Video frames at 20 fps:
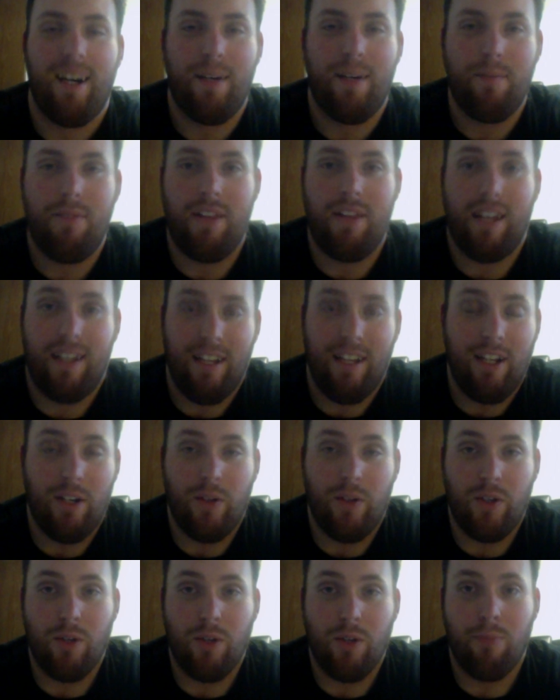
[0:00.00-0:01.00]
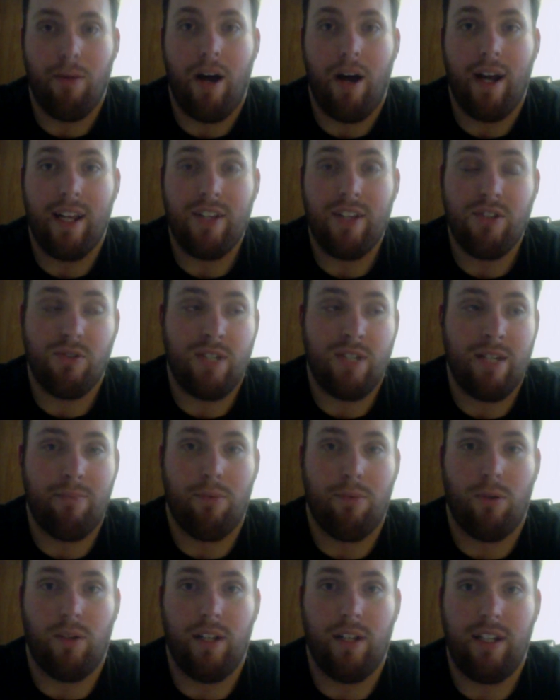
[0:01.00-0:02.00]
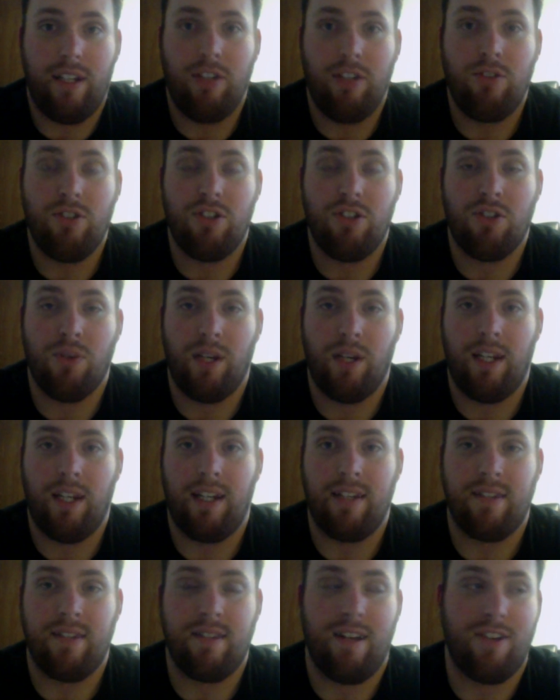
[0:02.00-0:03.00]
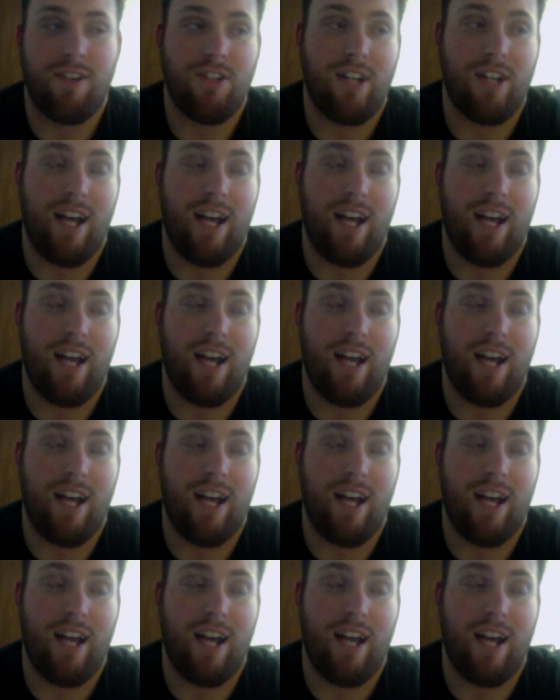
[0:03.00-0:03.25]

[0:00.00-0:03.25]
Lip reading: thing. Your body is your temple, and you should treat it as such.